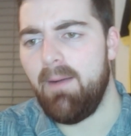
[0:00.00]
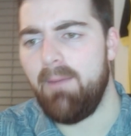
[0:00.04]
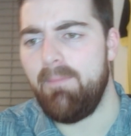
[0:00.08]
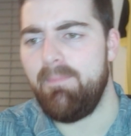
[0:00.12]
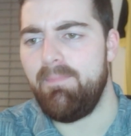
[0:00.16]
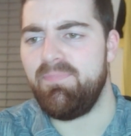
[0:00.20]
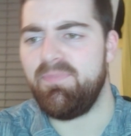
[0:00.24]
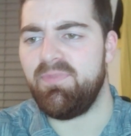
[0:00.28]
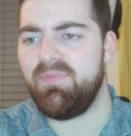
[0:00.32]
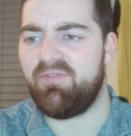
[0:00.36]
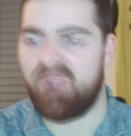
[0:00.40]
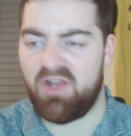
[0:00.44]

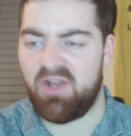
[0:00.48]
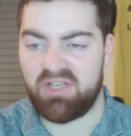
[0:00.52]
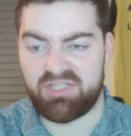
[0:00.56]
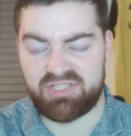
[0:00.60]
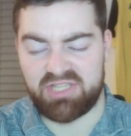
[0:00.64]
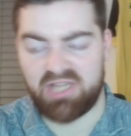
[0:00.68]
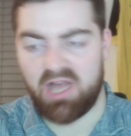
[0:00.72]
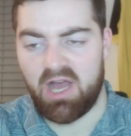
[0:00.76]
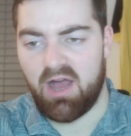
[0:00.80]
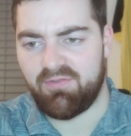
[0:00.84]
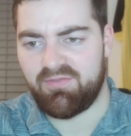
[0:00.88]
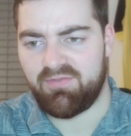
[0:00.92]
First
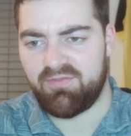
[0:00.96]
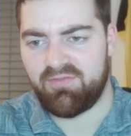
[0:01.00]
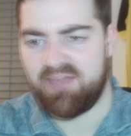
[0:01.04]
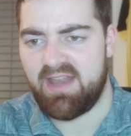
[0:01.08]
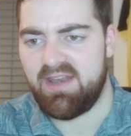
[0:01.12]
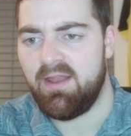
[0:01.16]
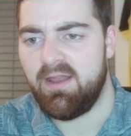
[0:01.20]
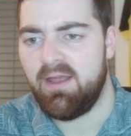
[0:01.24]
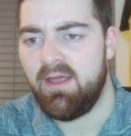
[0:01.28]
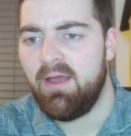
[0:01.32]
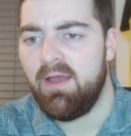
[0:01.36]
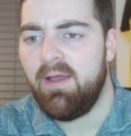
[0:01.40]
half then,
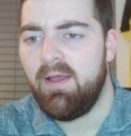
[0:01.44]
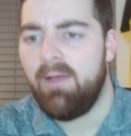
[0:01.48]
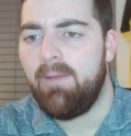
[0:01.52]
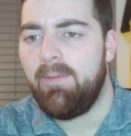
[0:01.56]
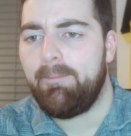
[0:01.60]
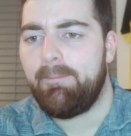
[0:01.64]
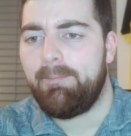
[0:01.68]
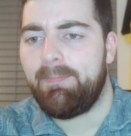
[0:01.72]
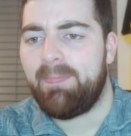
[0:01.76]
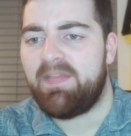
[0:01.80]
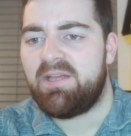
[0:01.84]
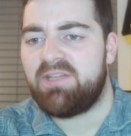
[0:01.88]

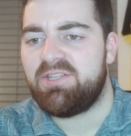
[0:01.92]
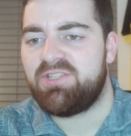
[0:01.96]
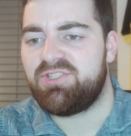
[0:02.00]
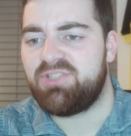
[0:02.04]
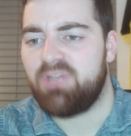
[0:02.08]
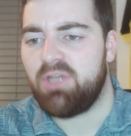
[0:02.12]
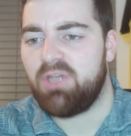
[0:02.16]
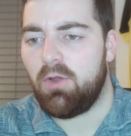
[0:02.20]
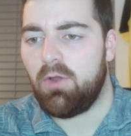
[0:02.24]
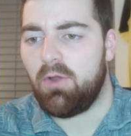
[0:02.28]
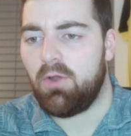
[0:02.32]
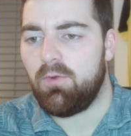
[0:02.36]

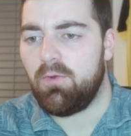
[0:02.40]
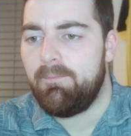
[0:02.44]
so